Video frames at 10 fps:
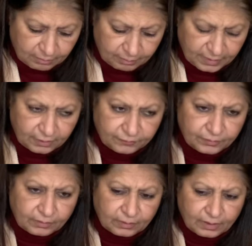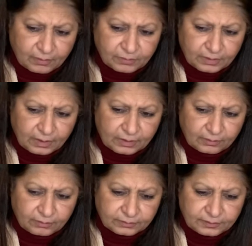many of you are going like you
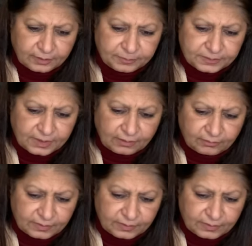know, on trips like you